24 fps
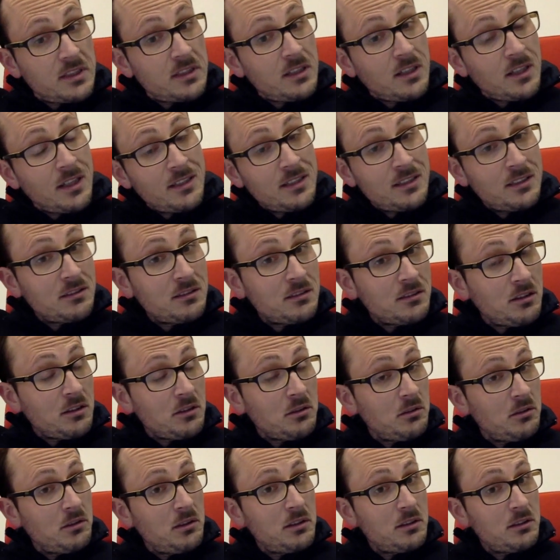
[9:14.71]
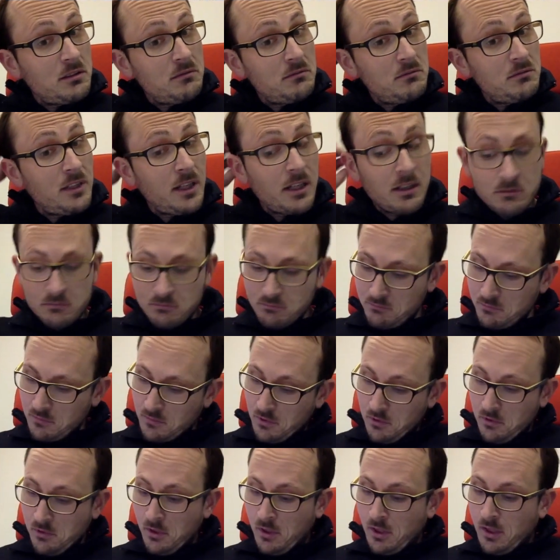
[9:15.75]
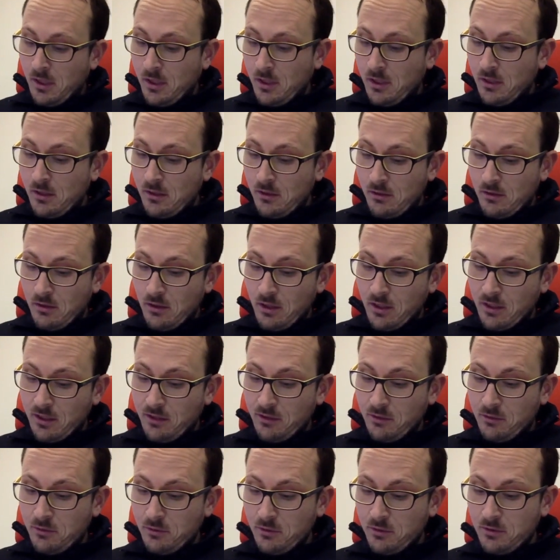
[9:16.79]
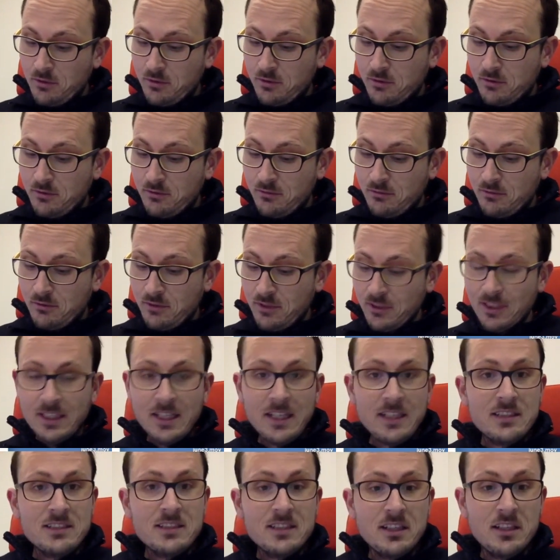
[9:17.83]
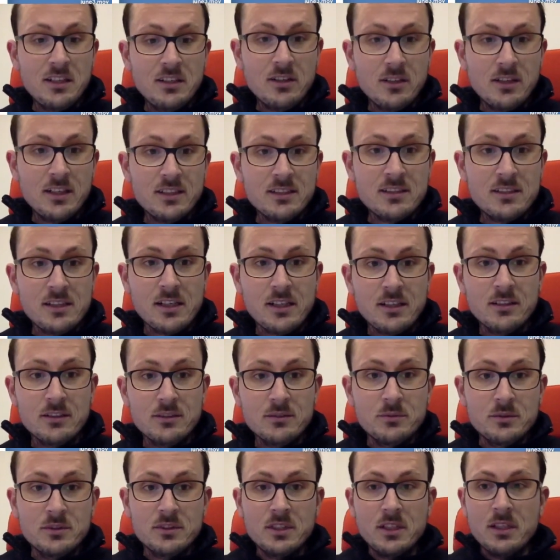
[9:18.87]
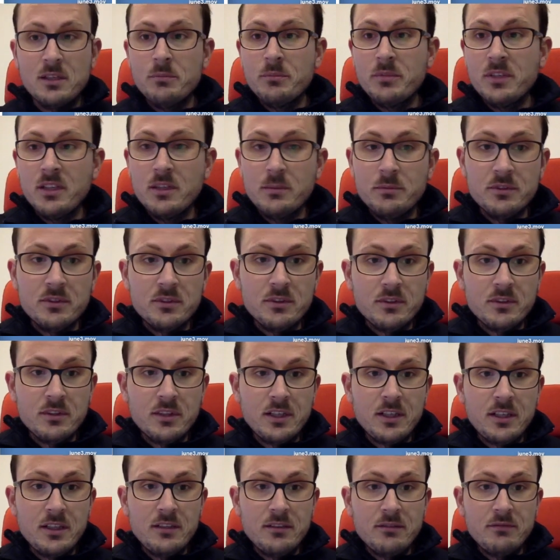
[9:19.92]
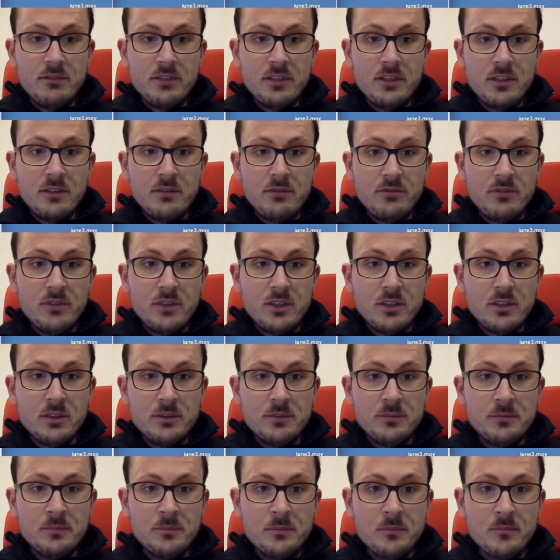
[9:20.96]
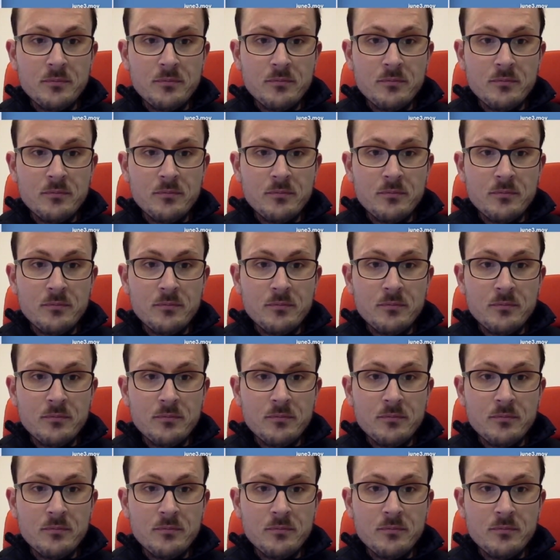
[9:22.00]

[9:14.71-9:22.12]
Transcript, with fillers: I didn't know that, yeah. I thought the LaCie at 9 seconds was unbeatable. Okay, video file.